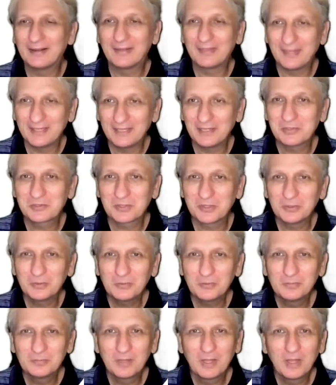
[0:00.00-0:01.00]
thinking skill,
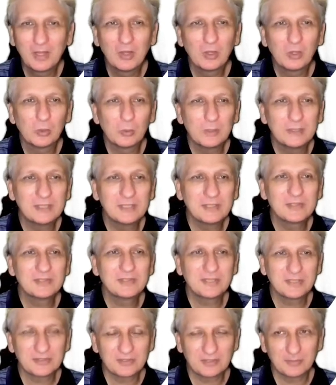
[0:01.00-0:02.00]
which is
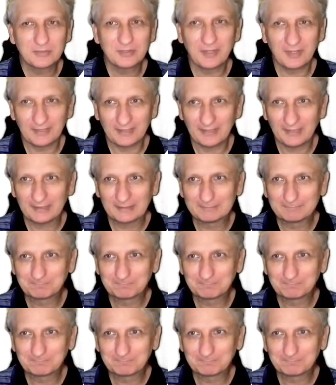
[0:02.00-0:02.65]
systems thinking.